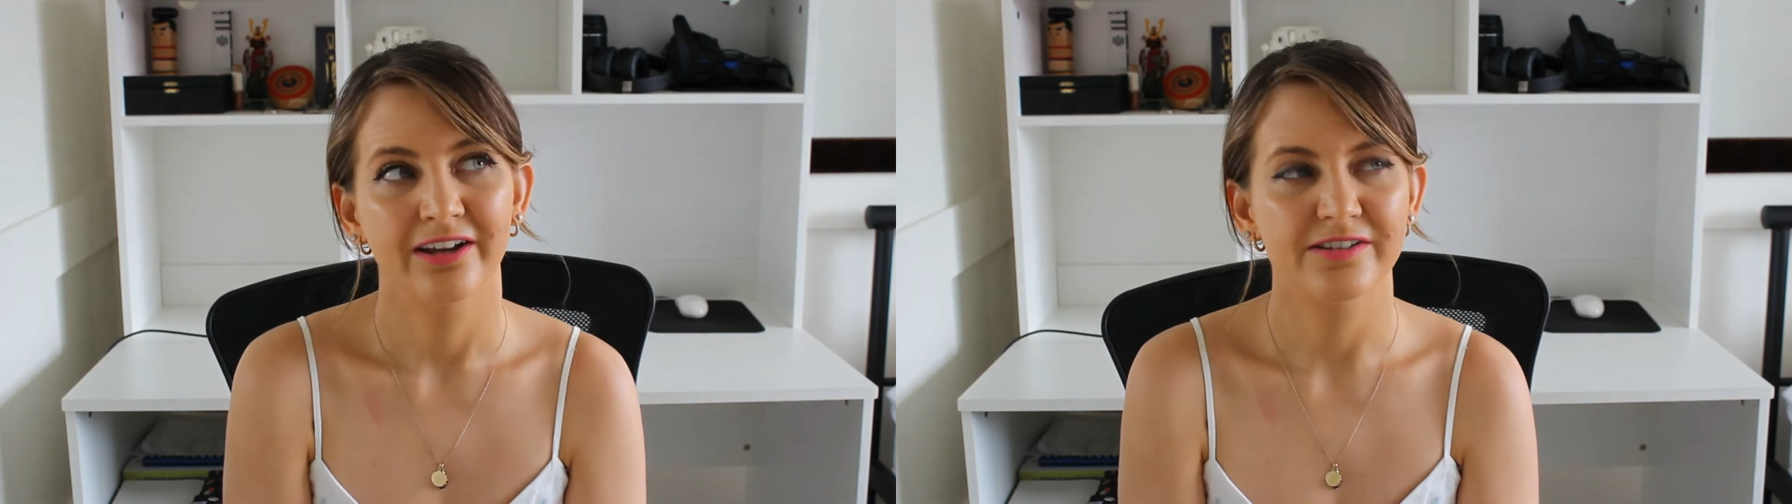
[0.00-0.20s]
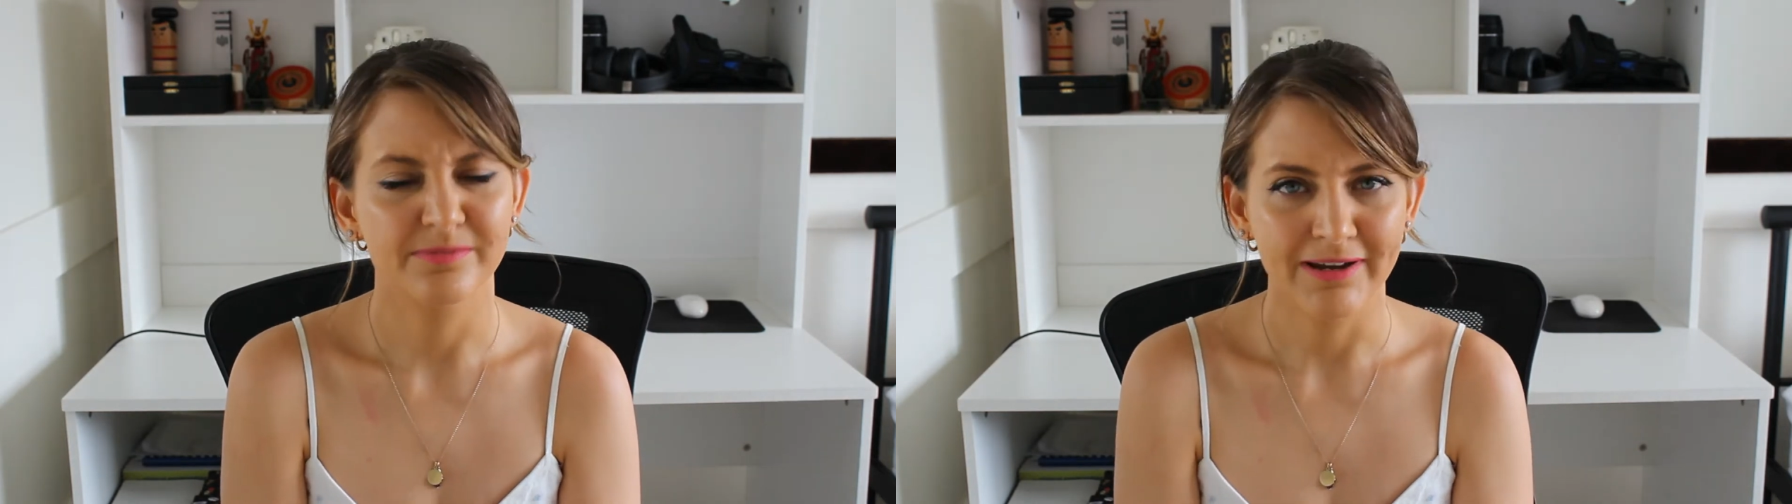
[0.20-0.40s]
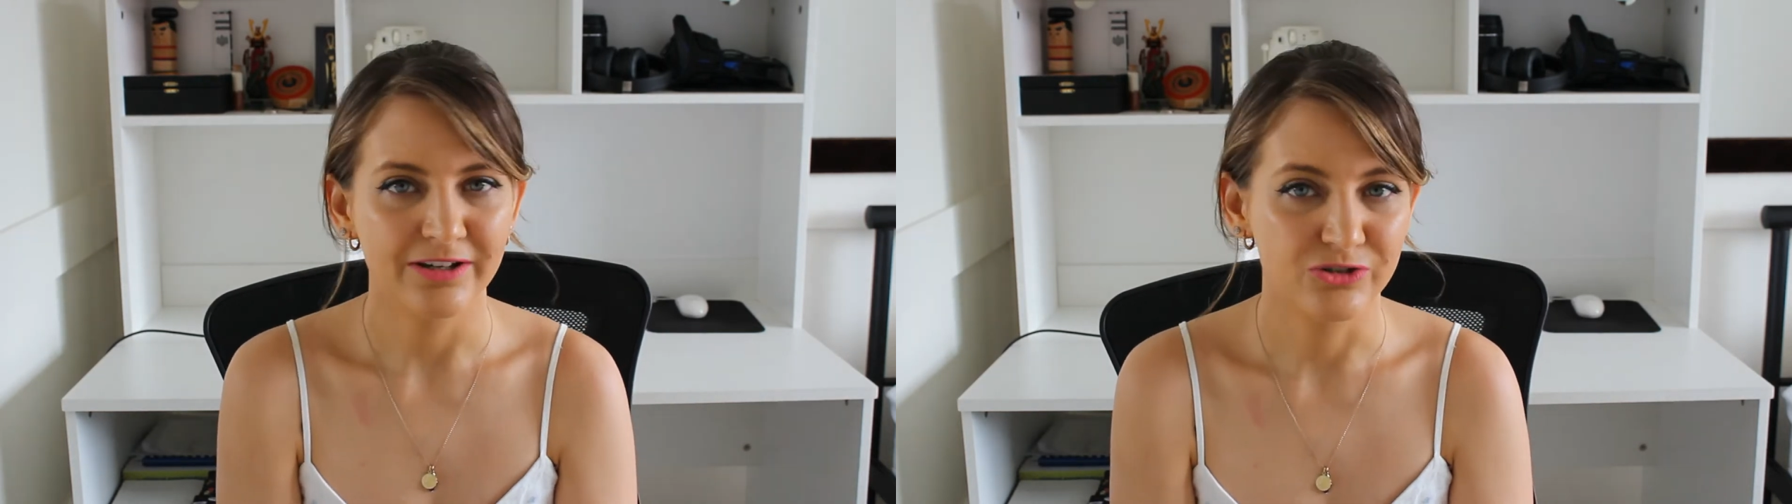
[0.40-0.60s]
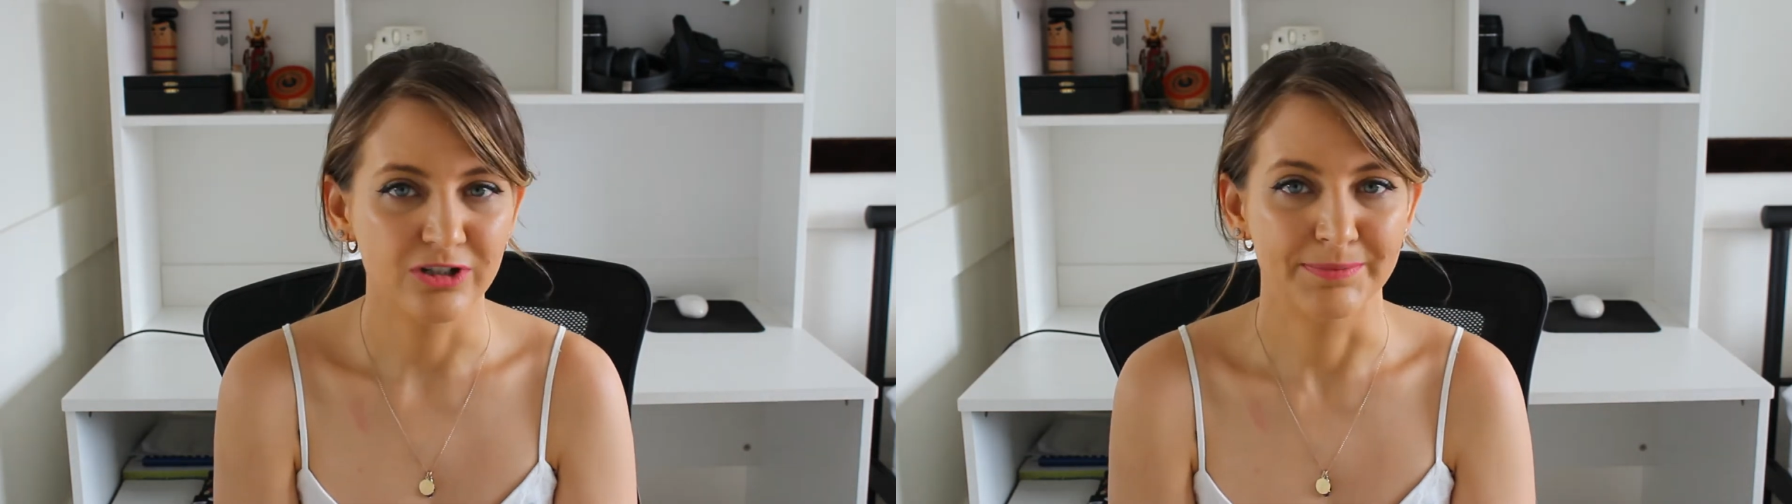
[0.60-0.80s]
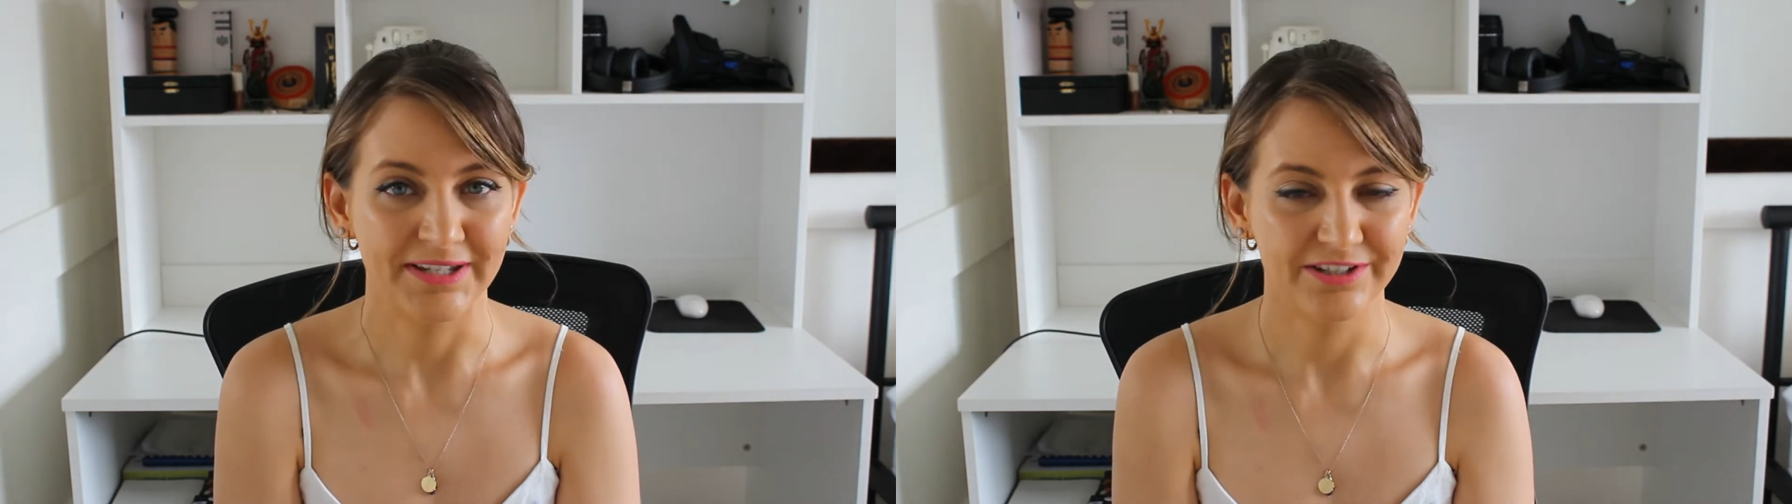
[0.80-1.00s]
Its main
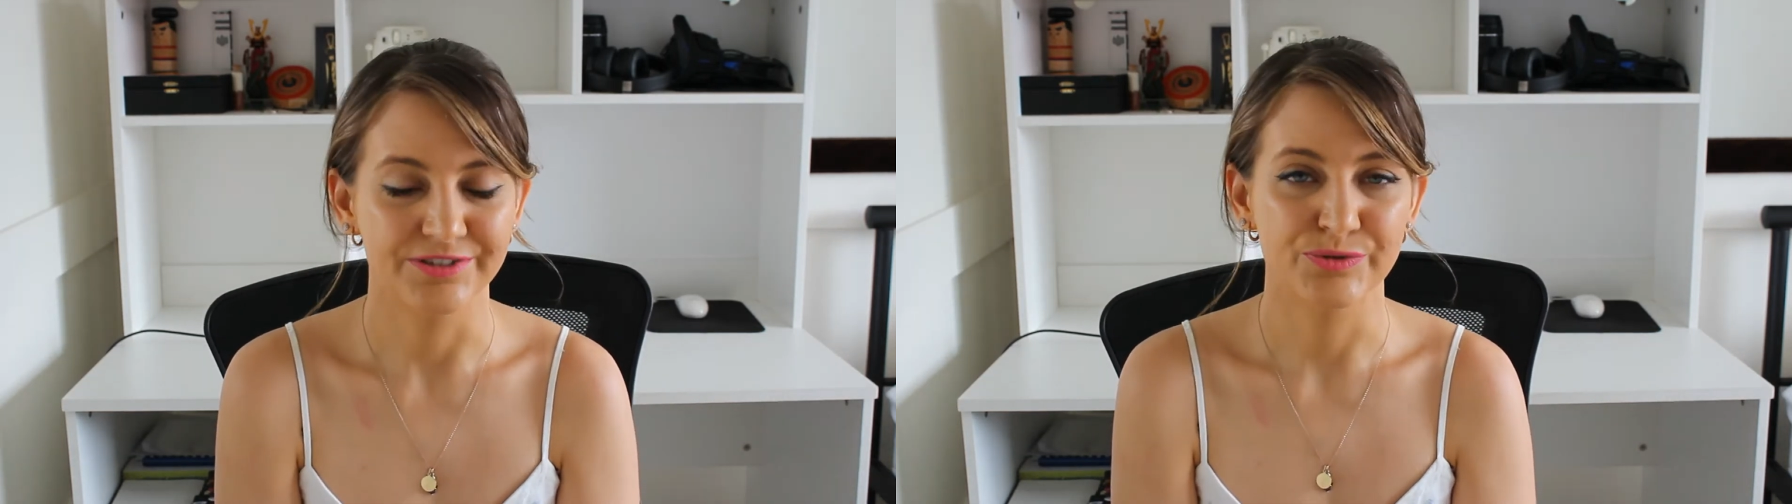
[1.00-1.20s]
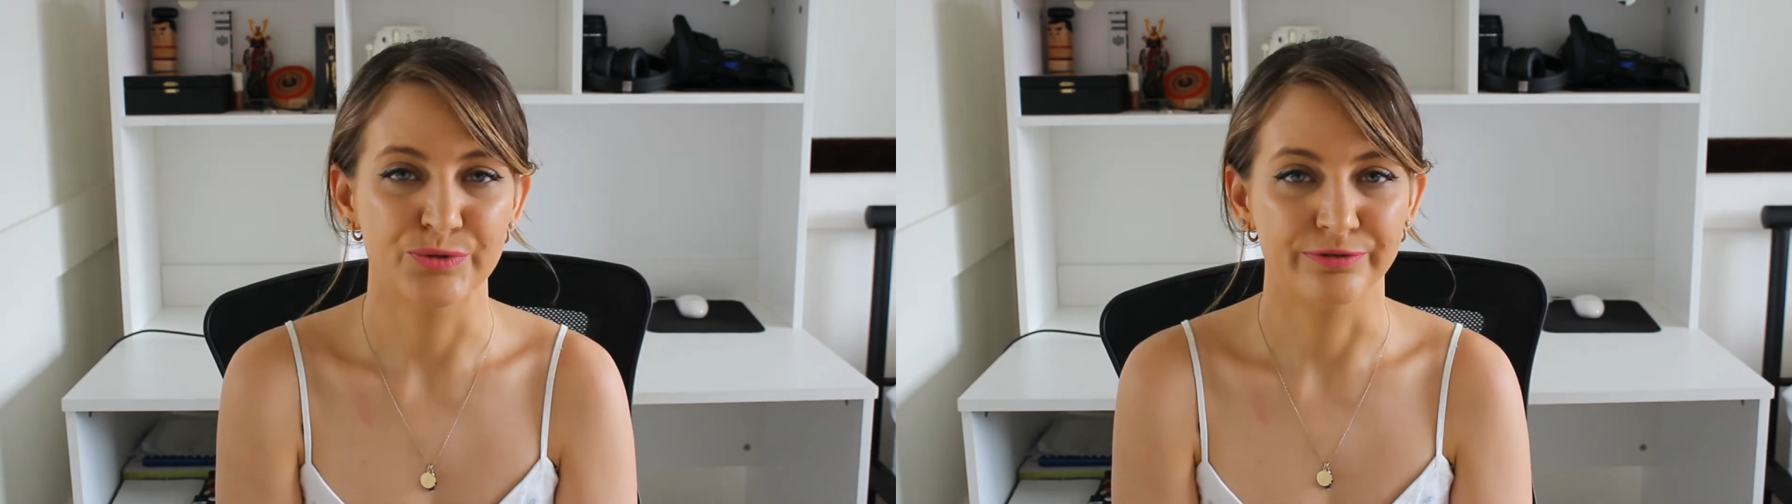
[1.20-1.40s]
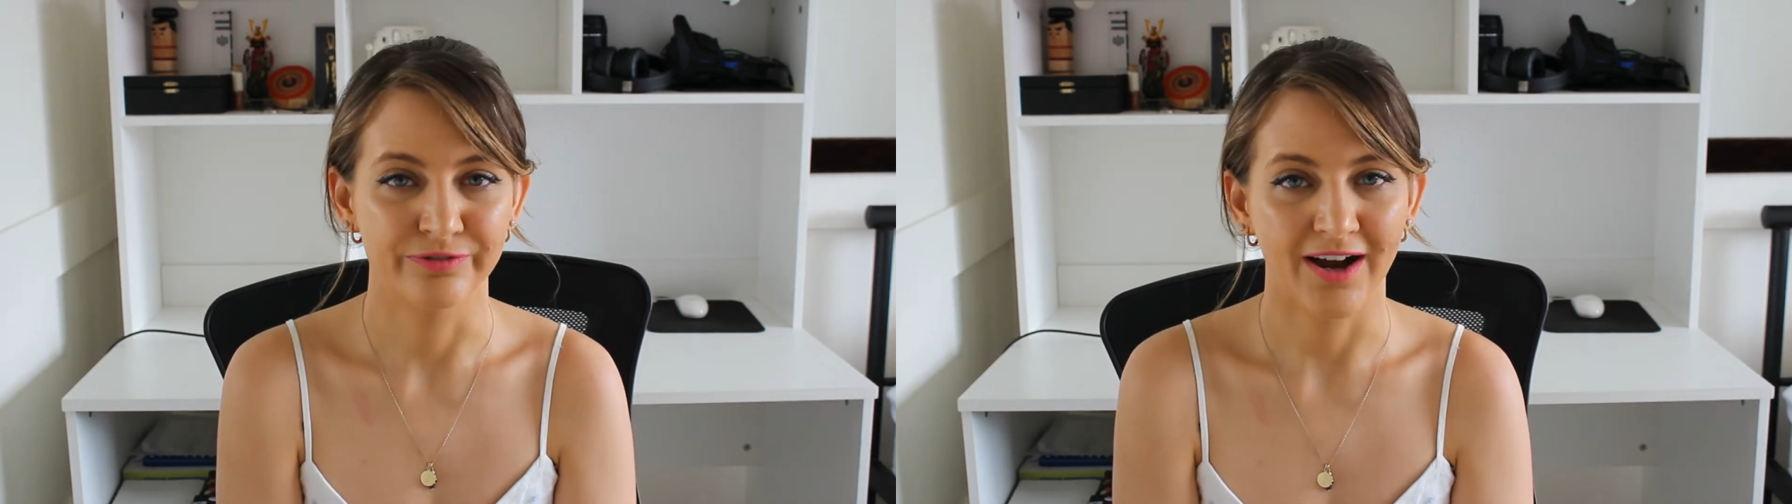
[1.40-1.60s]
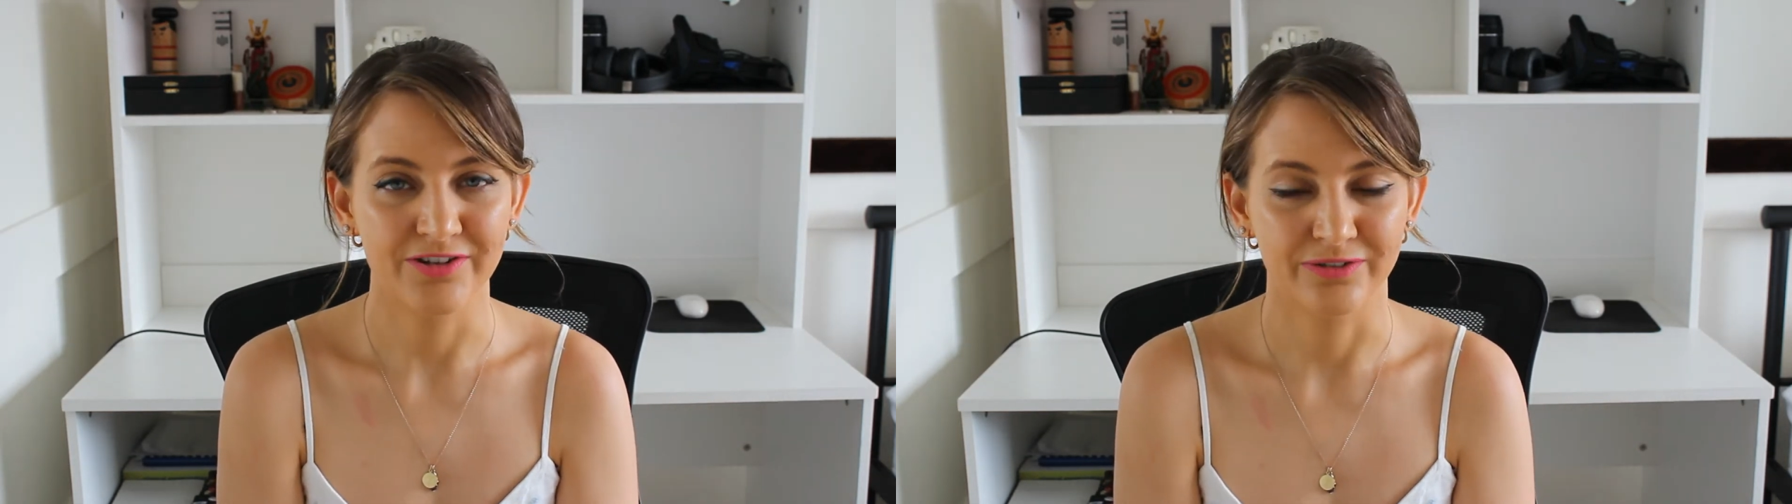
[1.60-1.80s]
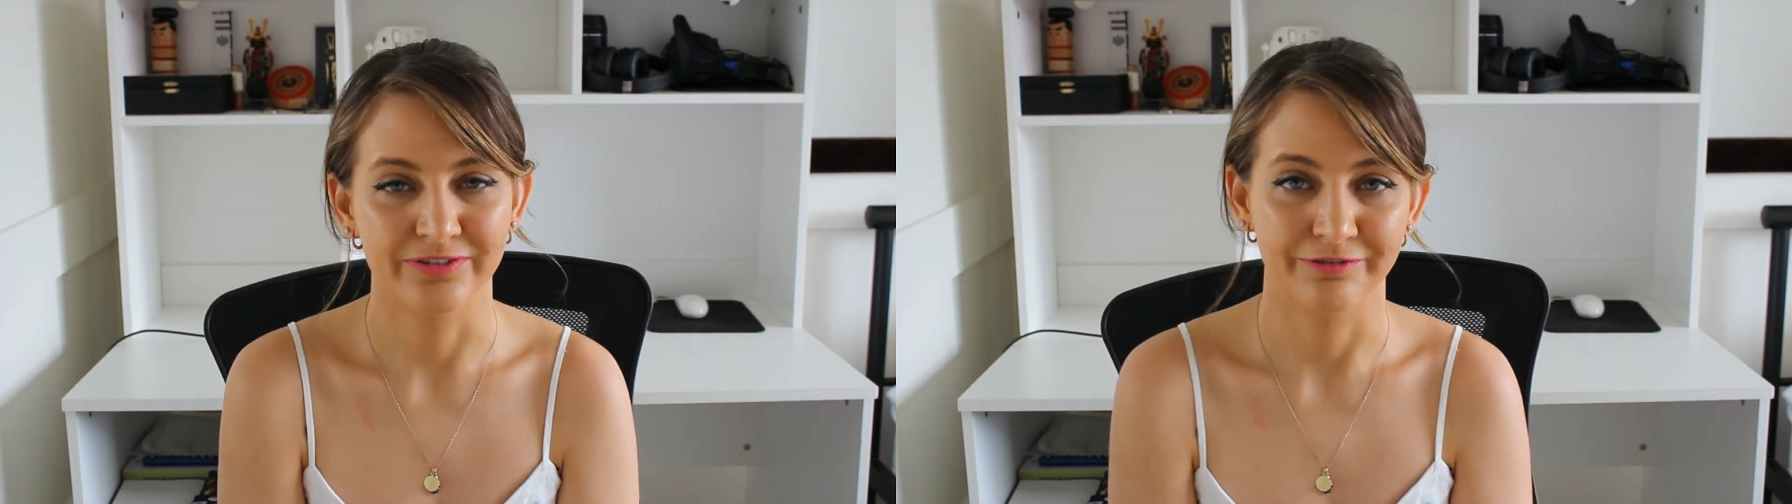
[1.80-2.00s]
job is to fight off